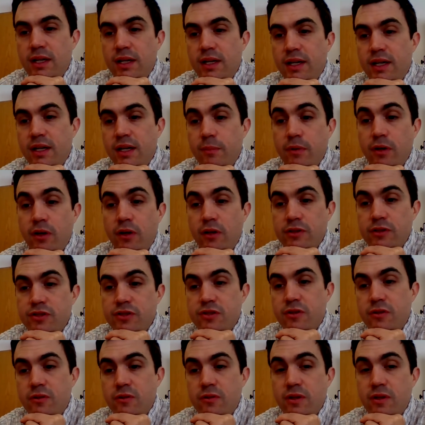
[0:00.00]
I am
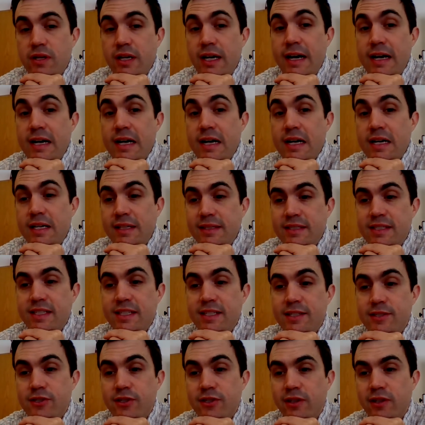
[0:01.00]
also a
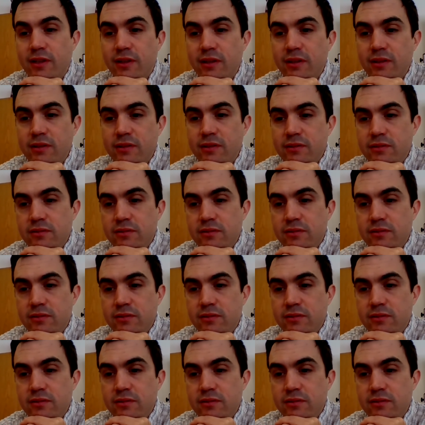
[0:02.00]
teacher.